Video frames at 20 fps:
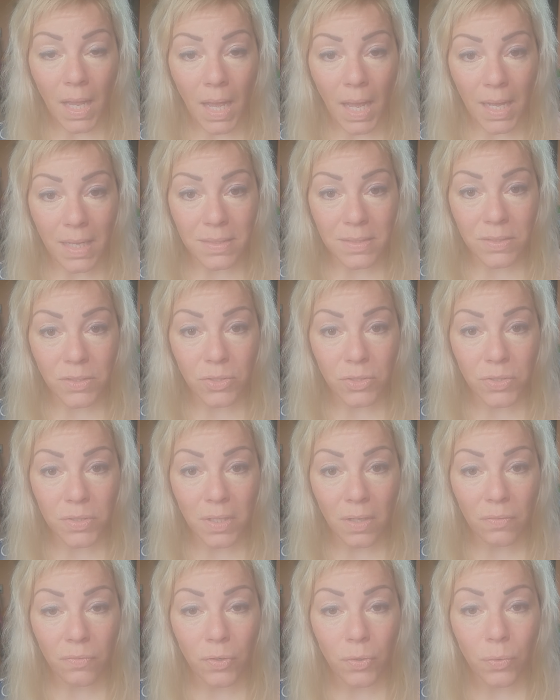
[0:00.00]
Ask
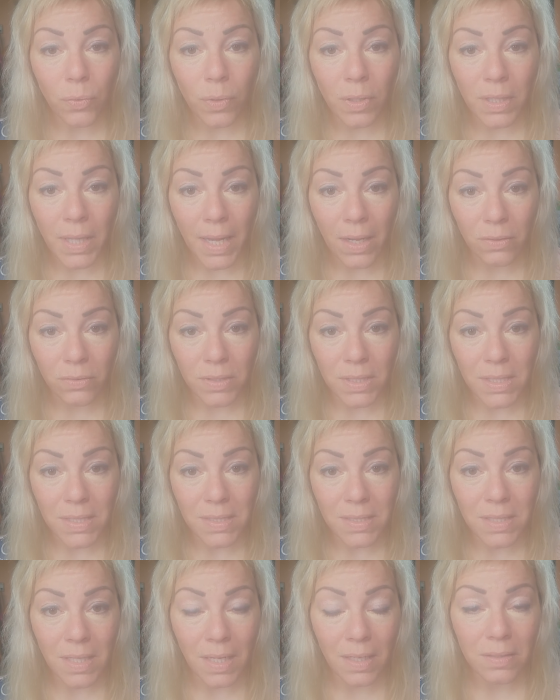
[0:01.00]
yourself who allowed
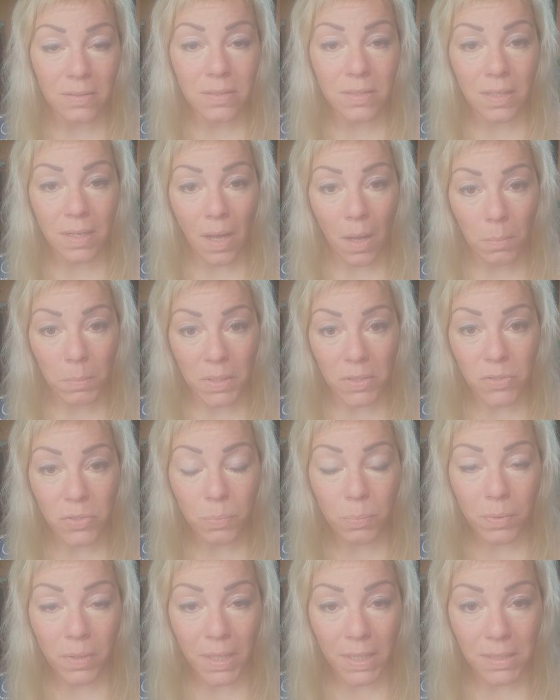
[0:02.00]
these things to come into
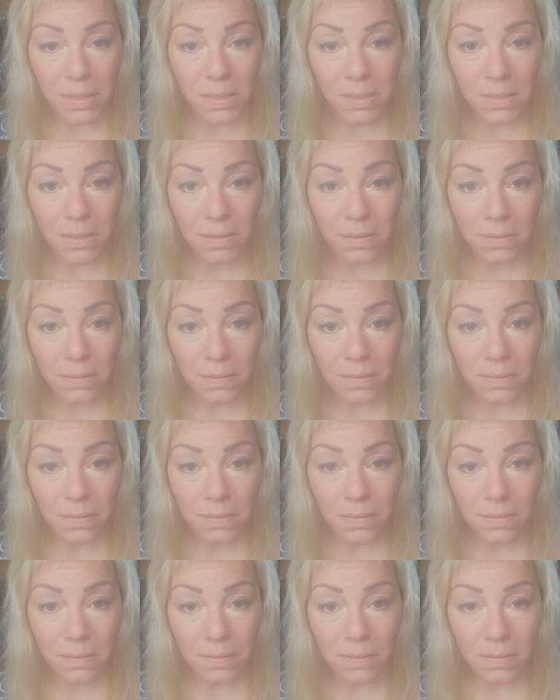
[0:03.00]
print.